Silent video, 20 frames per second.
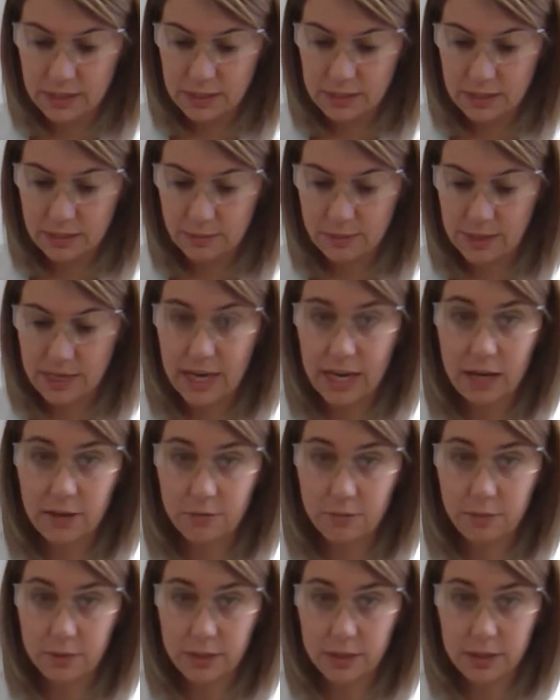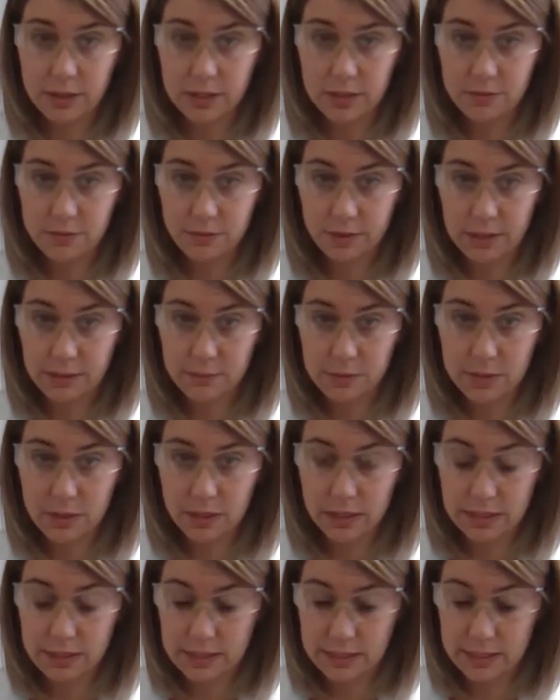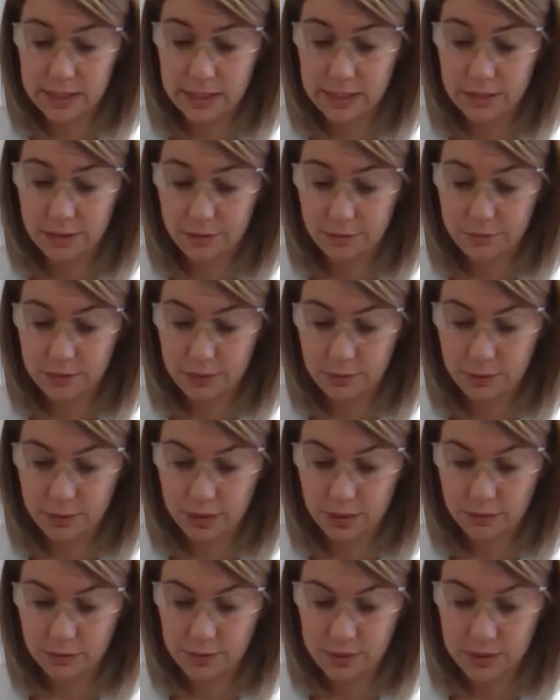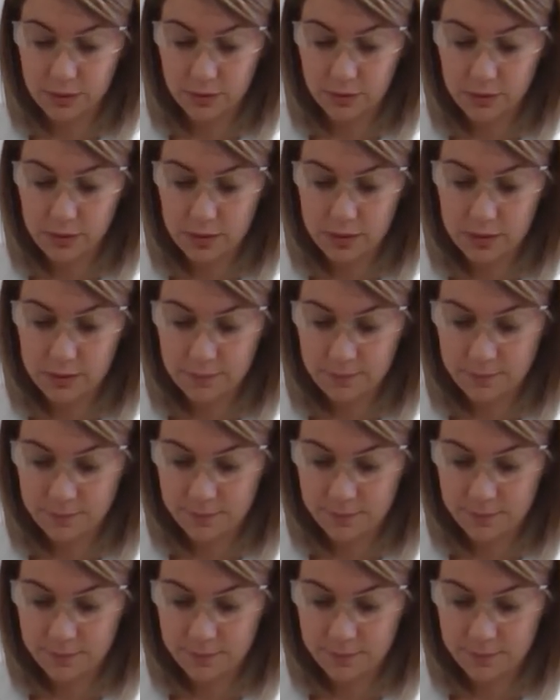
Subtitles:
that we have with this flame so that it does not interfere with our results.